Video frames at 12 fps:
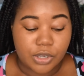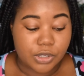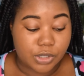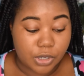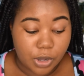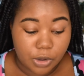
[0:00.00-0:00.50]

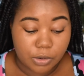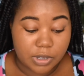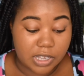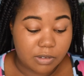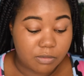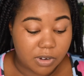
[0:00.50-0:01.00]
So
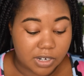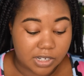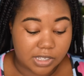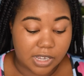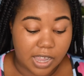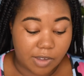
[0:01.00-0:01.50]
he wanted
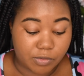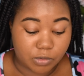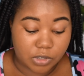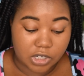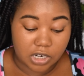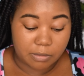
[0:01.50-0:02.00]
to have a
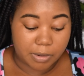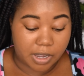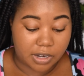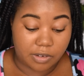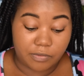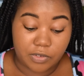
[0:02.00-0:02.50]
Uchiha
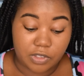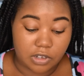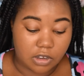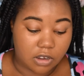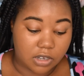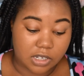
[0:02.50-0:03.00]
body for the
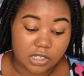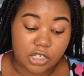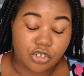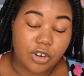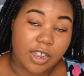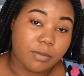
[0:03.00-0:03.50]
longest. He
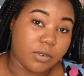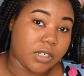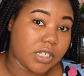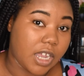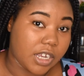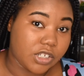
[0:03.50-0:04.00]
tried with
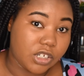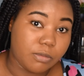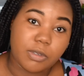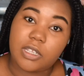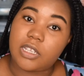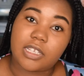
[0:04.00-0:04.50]
Itachi,
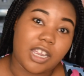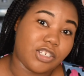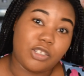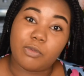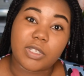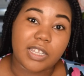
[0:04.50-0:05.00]
but
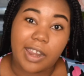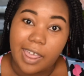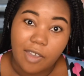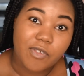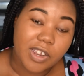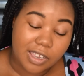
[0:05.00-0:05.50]
Itachi wasn't
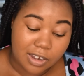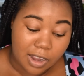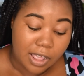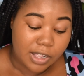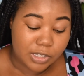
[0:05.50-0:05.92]
having it.